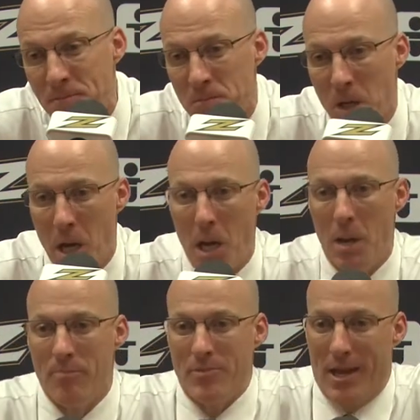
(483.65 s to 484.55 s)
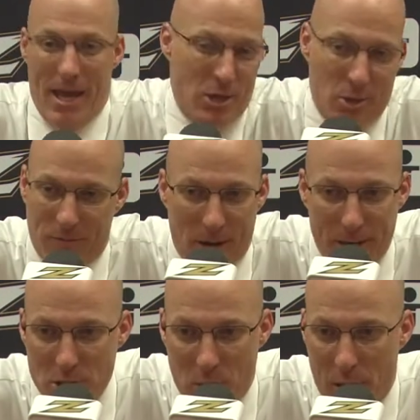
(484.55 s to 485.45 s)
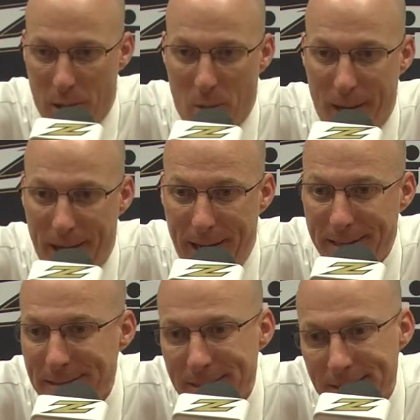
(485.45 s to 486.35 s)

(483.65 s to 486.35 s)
Today could have very easily went our way.